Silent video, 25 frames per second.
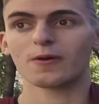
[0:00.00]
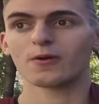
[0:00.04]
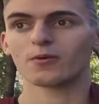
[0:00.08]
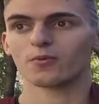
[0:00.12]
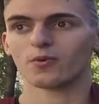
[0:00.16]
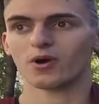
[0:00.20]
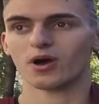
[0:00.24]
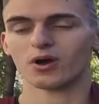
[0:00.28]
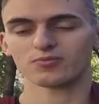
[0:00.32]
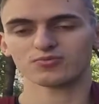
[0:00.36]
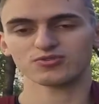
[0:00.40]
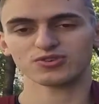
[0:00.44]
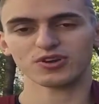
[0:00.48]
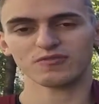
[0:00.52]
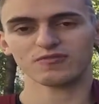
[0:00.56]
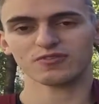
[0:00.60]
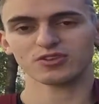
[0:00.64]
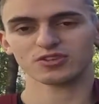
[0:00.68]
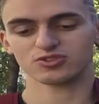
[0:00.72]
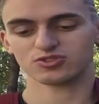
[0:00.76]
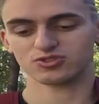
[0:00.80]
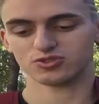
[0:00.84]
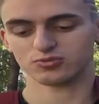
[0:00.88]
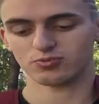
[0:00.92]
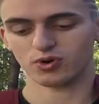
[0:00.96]
where I'm
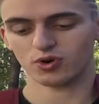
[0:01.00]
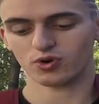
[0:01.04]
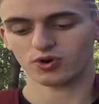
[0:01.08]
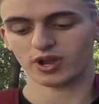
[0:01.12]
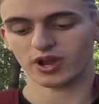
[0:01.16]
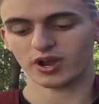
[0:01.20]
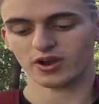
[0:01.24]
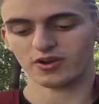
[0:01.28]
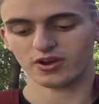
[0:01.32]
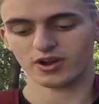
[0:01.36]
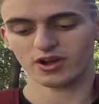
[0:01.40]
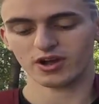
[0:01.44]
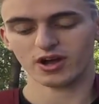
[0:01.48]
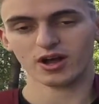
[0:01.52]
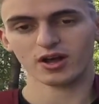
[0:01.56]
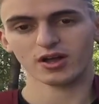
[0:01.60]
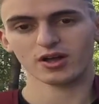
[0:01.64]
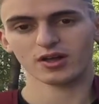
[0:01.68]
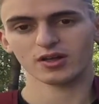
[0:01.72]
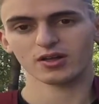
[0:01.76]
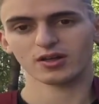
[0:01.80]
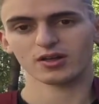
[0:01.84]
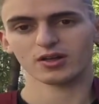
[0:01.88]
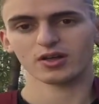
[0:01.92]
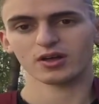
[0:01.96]
traveling to Bulgaria,
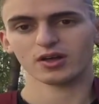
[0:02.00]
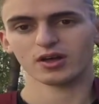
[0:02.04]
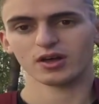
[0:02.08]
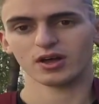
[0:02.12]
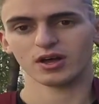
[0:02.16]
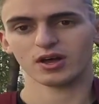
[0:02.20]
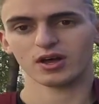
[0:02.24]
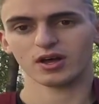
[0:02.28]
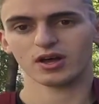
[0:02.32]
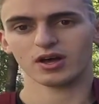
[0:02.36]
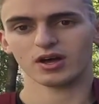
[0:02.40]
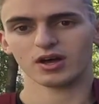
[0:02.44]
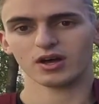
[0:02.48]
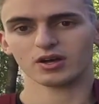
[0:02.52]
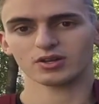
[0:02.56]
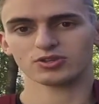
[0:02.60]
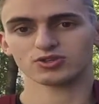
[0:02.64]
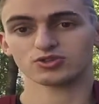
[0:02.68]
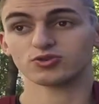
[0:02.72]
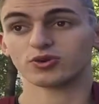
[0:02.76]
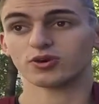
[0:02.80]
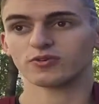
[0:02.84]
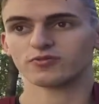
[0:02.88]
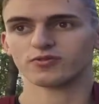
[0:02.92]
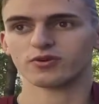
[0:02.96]

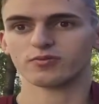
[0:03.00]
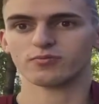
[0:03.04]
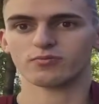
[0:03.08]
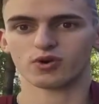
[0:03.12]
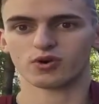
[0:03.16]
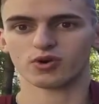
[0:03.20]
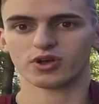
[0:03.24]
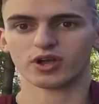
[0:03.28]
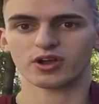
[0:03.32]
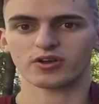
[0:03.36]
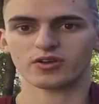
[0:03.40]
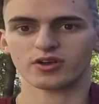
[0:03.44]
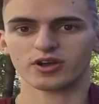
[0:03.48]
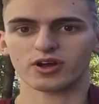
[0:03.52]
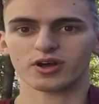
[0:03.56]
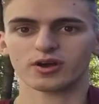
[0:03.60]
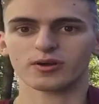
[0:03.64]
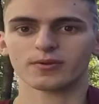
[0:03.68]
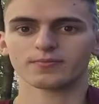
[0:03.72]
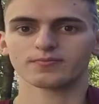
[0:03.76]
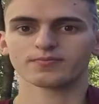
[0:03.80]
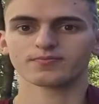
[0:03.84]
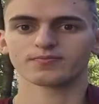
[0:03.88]
to and from Bulgaria,